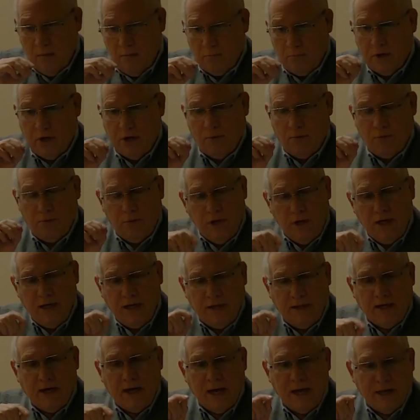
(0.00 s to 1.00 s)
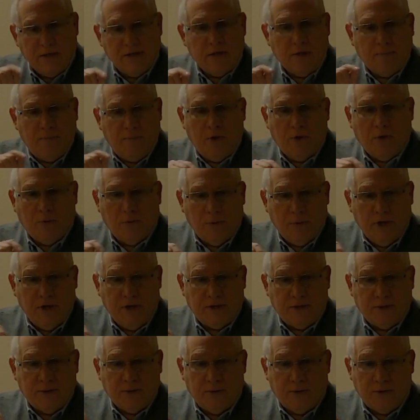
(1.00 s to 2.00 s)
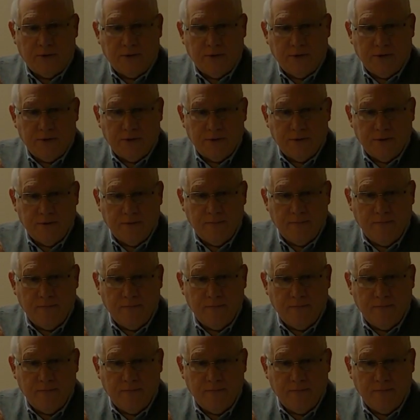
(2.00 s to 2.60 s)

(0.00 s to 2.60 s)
but it really ties up your resources.